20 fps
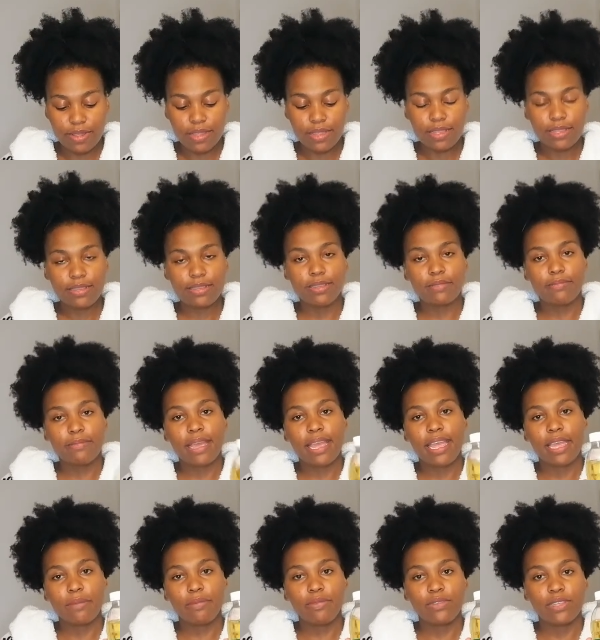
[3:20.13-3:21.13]
this is my
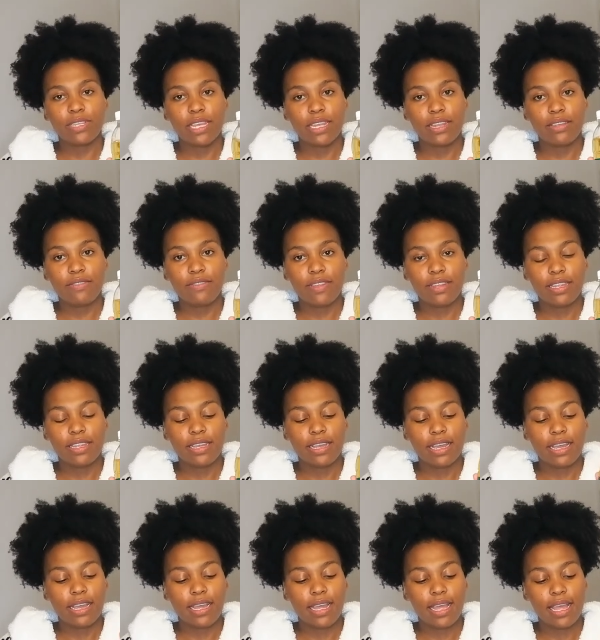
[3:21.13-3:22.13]
apple cider
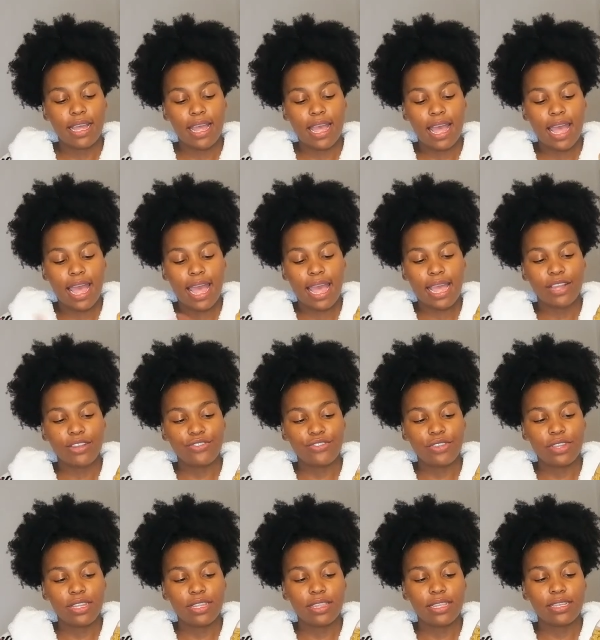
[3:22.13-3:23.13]
vinegar. I
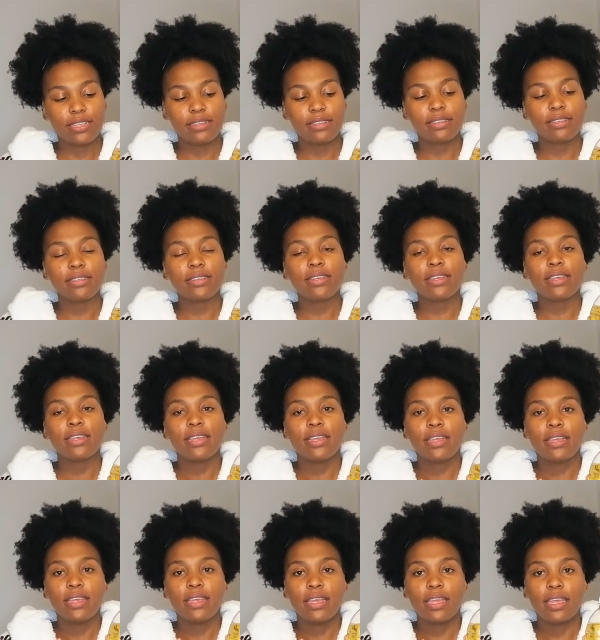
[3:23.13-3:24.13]
drink this
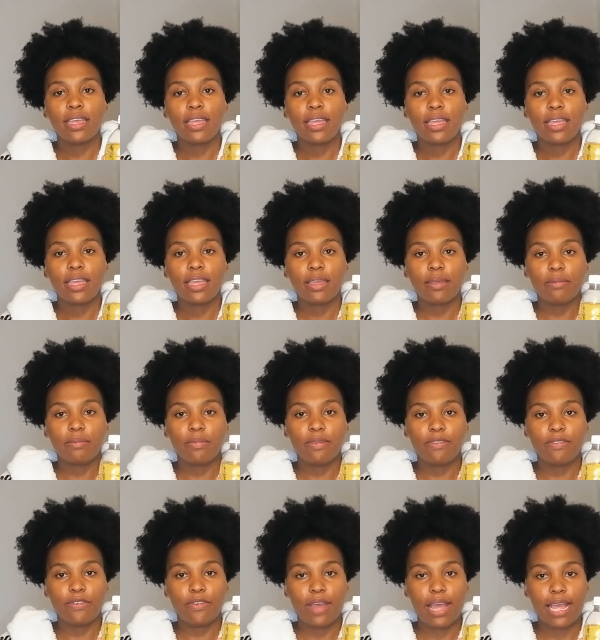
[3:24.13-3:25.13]

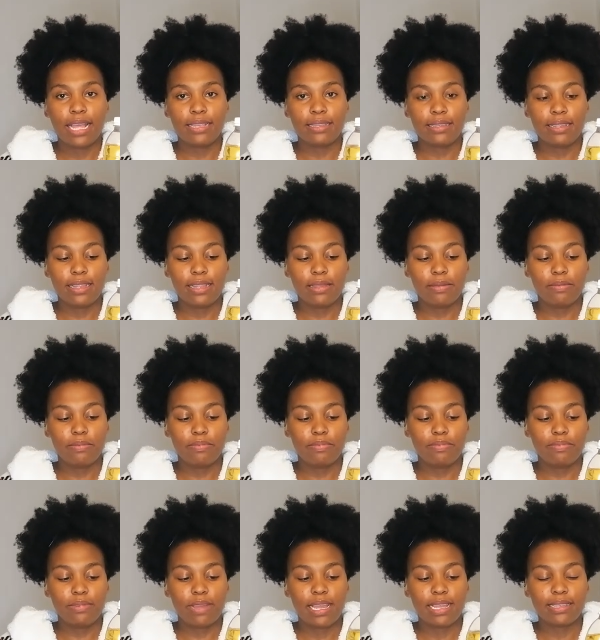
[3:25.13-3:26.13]
before I sleep.
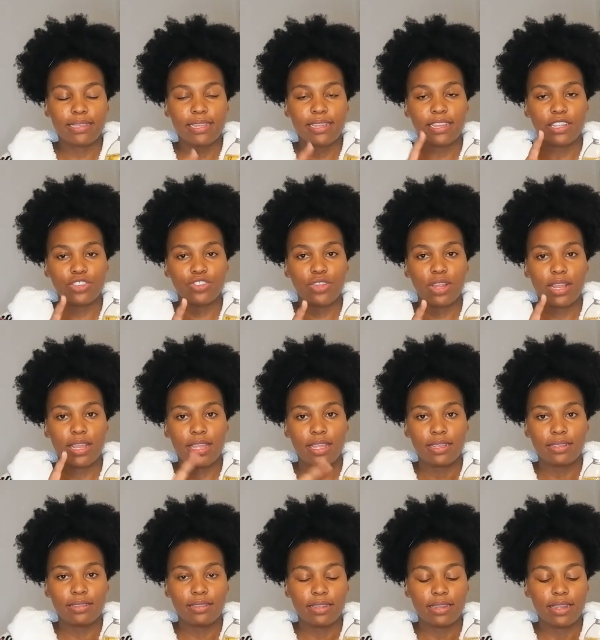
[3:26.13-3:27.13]
I started actually
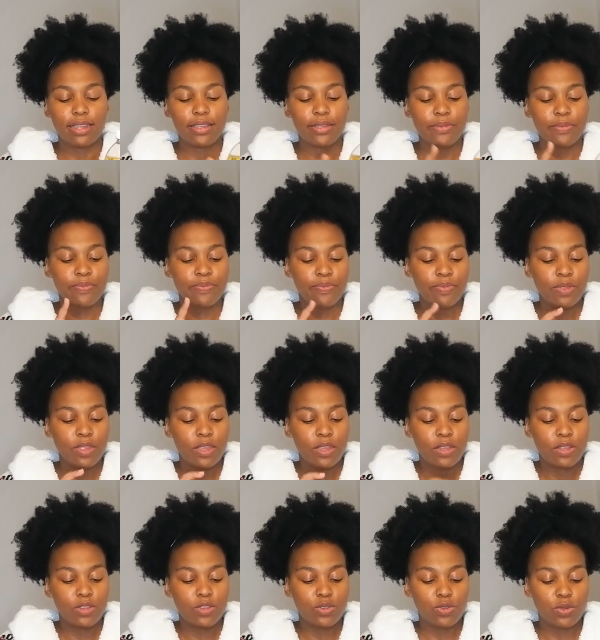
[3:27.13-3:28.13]
yesterday.
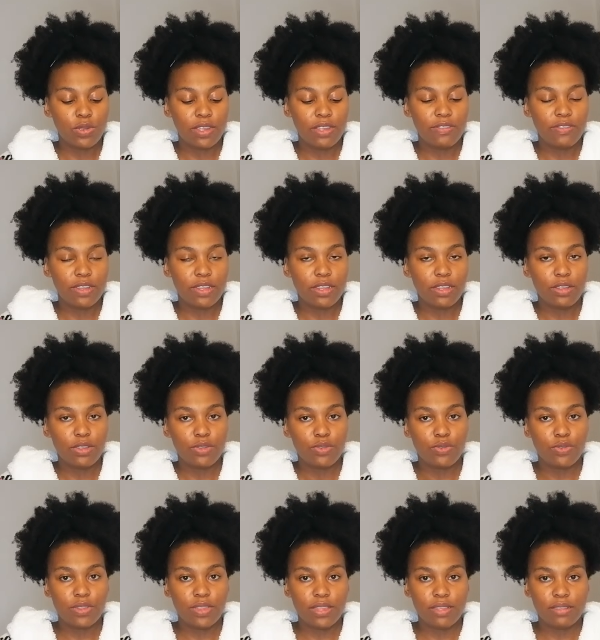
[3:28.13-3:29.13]
So even
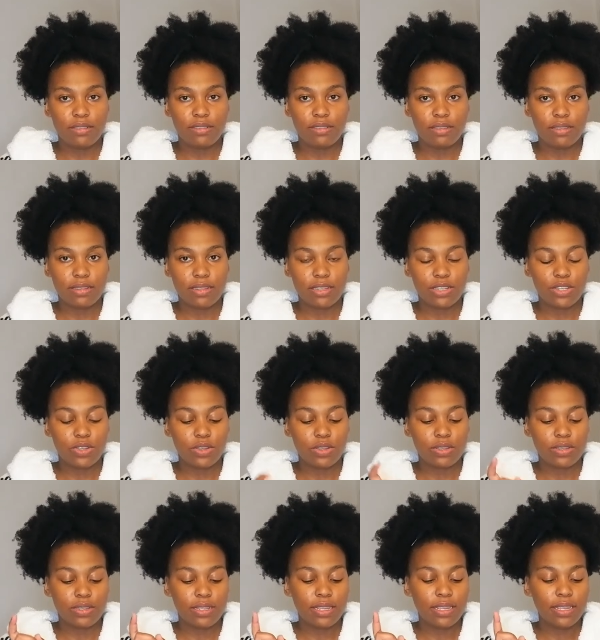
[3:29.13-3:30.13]
through this
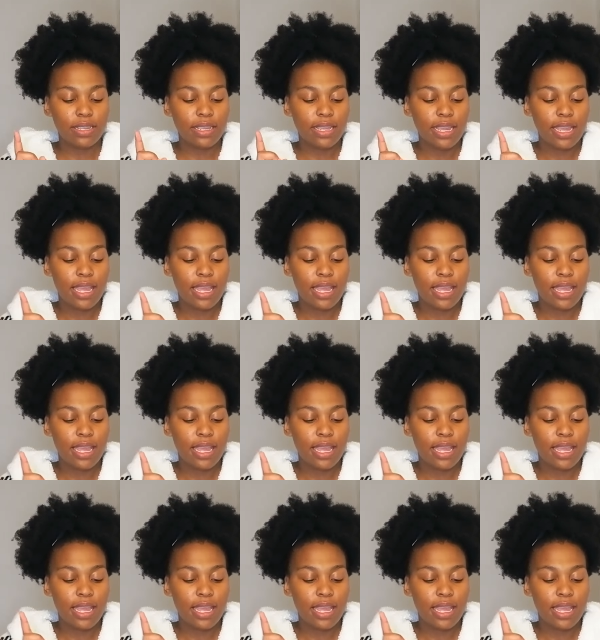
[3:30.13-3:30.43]
detoxing